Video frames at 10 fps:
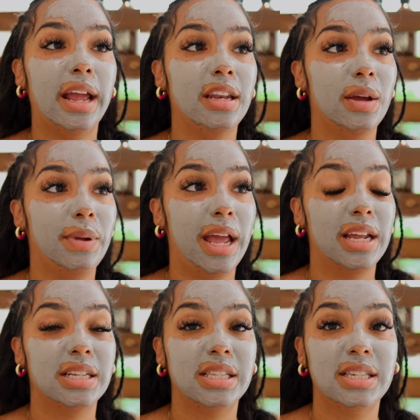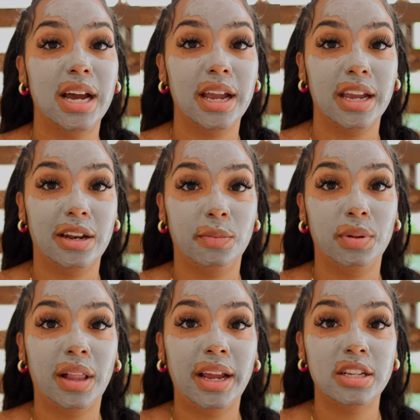end up getting stuck in a
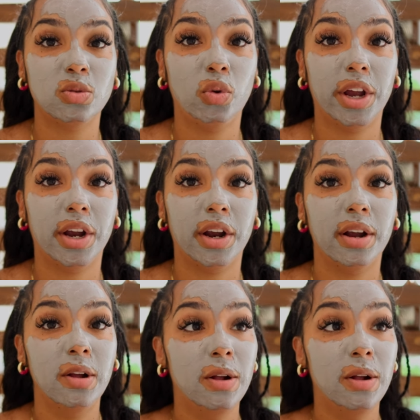place where